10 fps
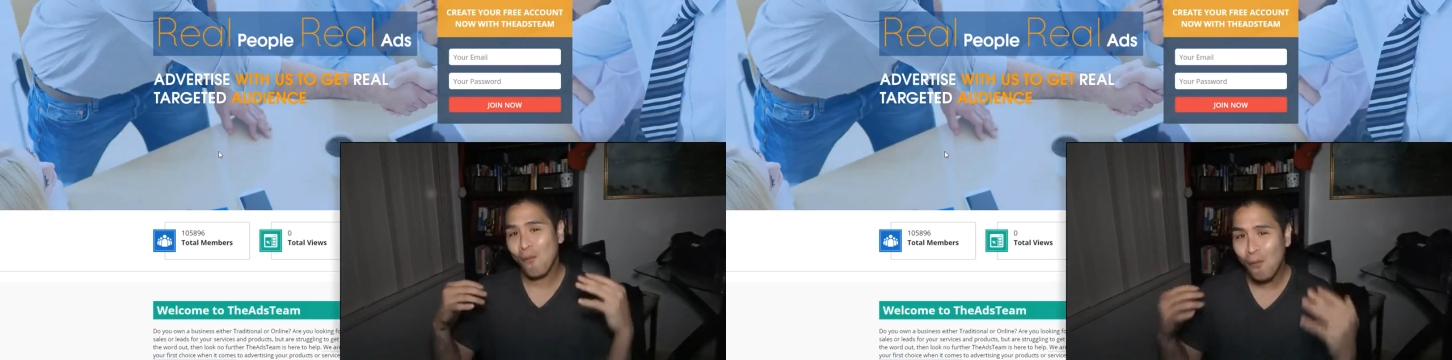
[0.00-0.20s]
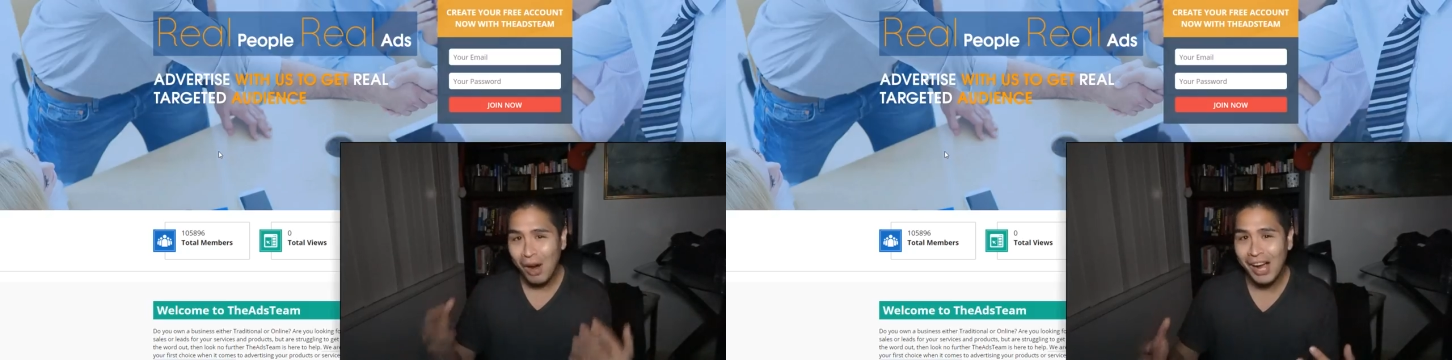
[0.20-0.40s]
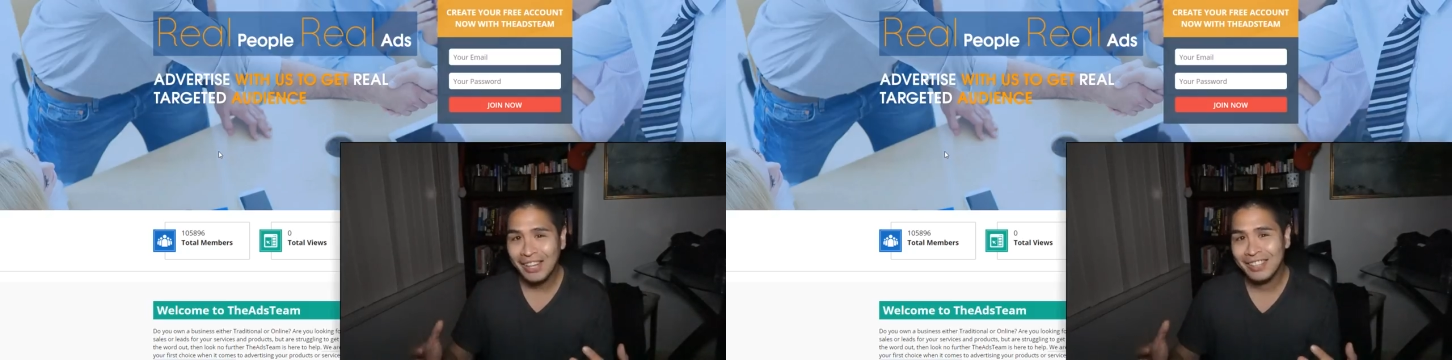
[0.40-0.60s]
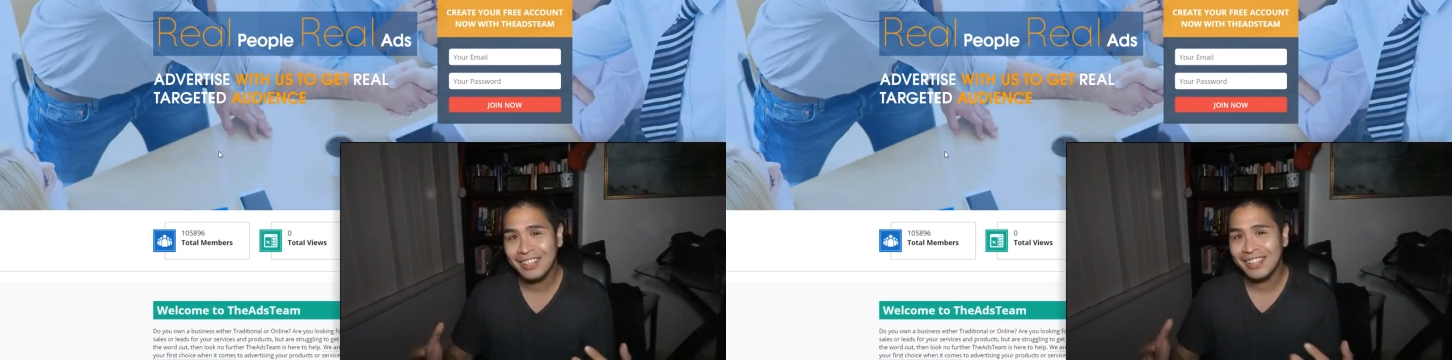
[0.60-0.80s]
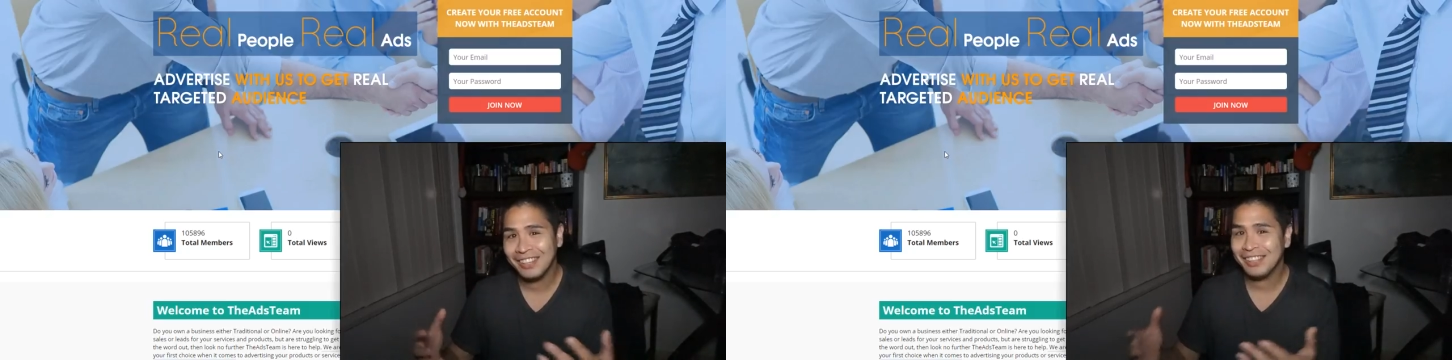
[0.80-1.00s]

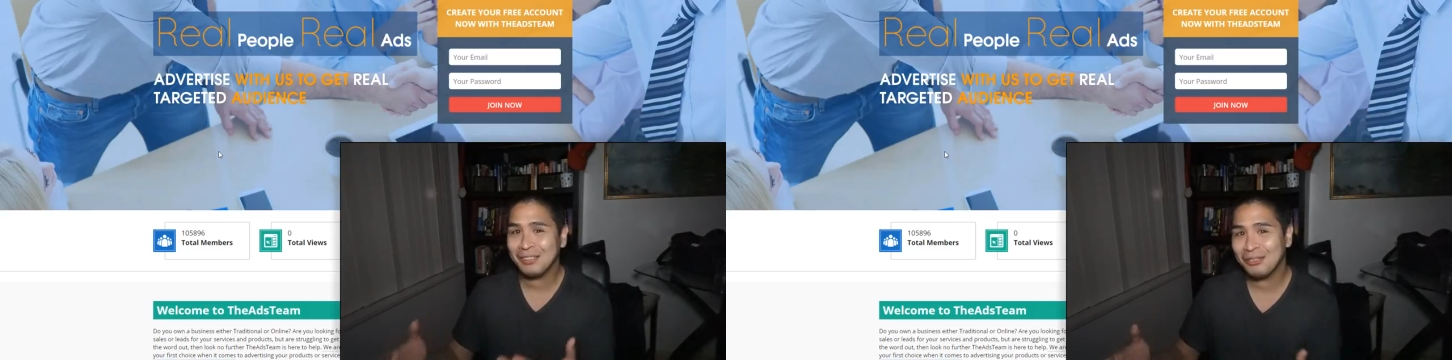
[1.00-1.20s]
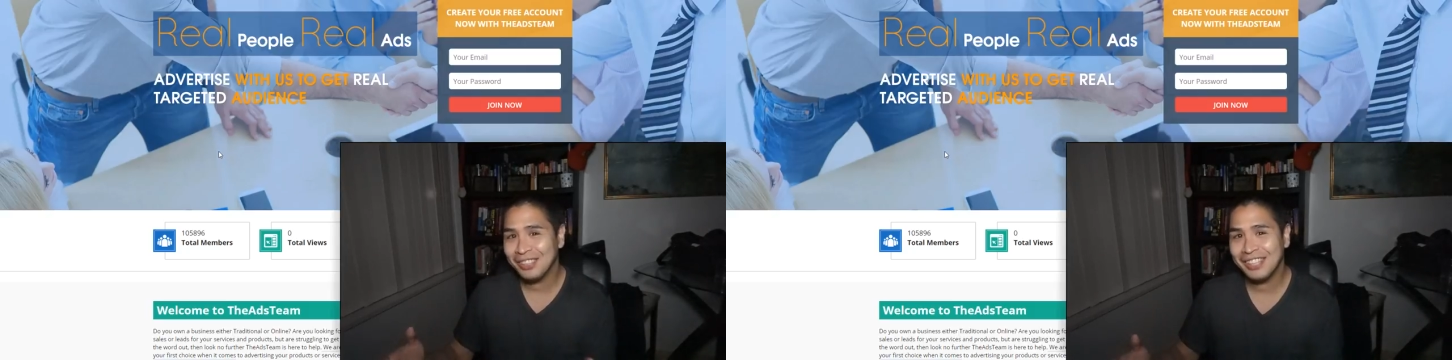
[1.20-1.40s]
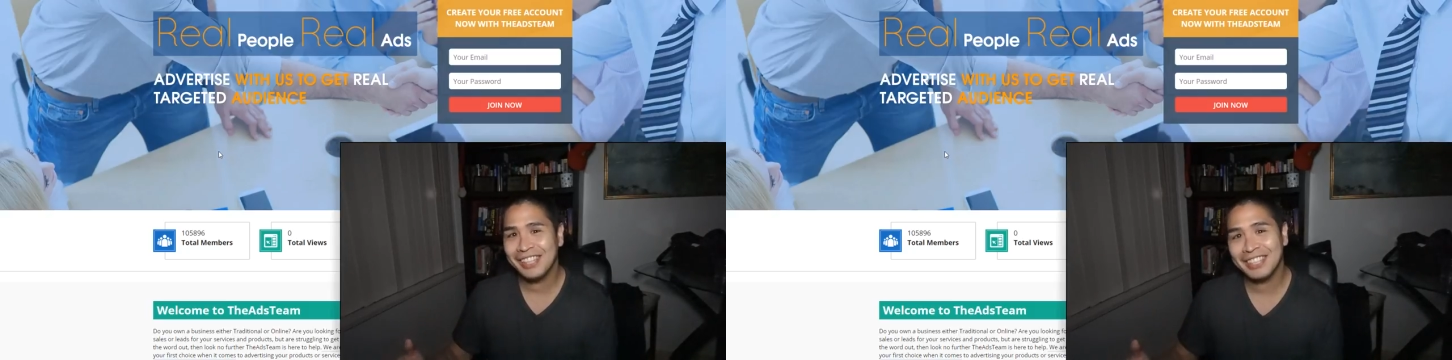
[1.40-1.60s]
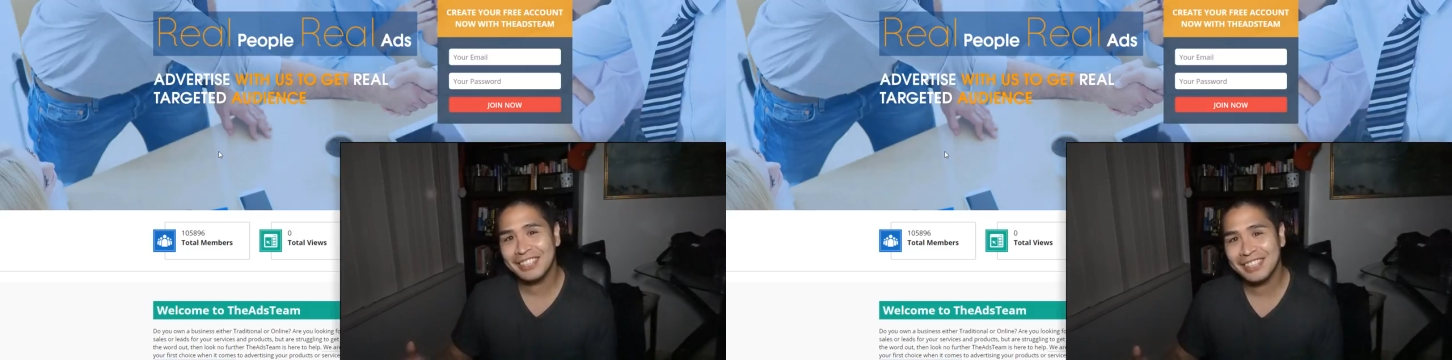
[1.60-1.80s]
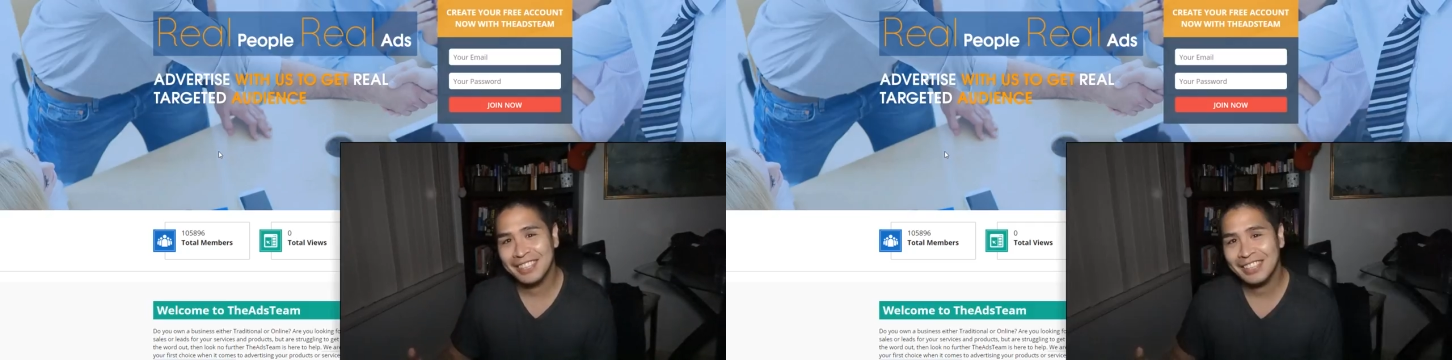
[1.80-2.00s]
what? This really
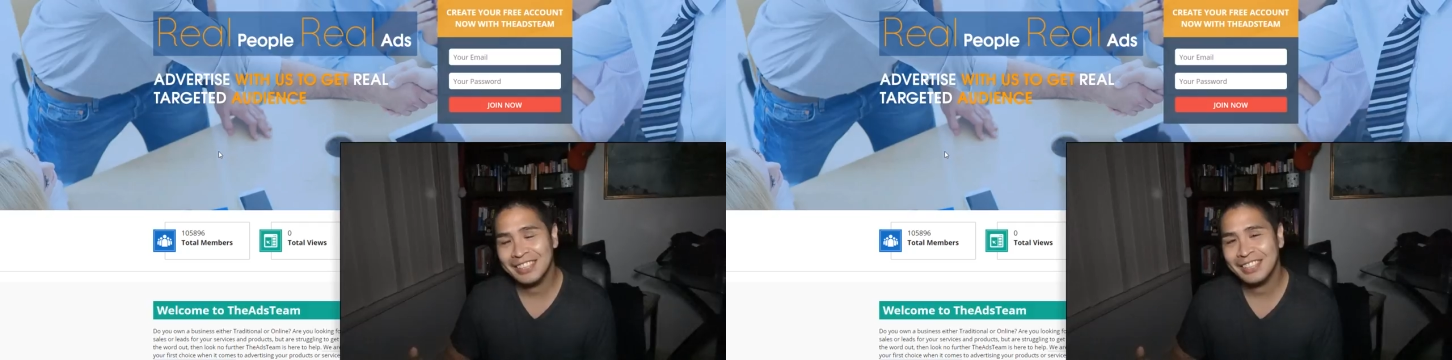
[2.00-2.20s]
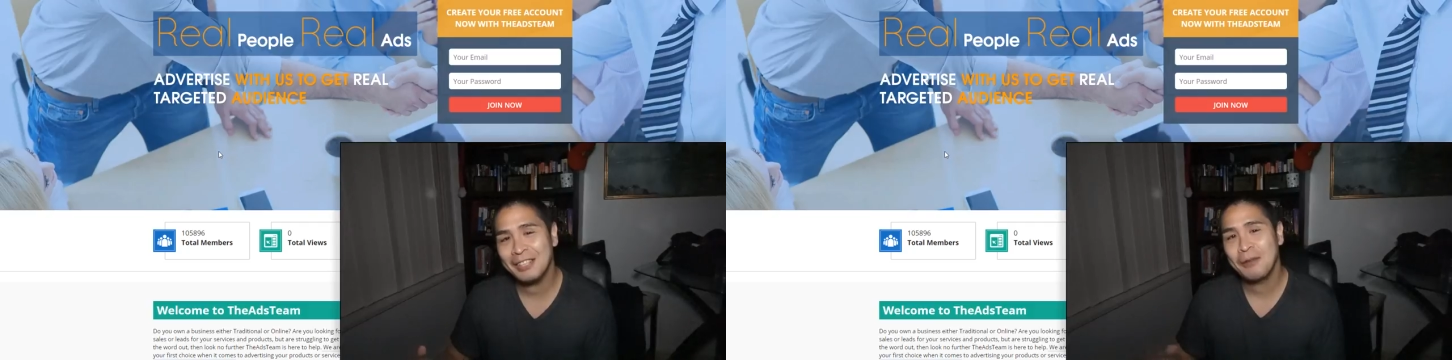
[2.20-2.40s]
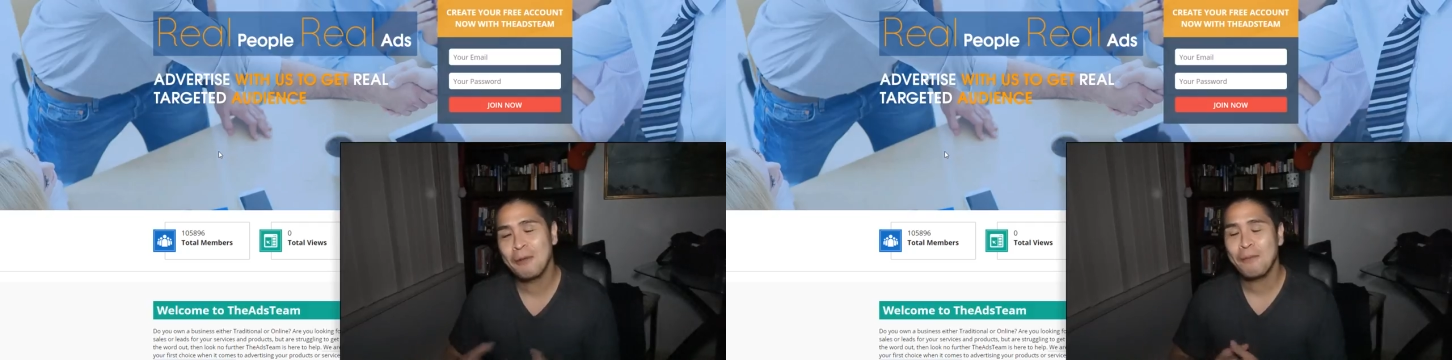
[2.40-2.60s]
exists?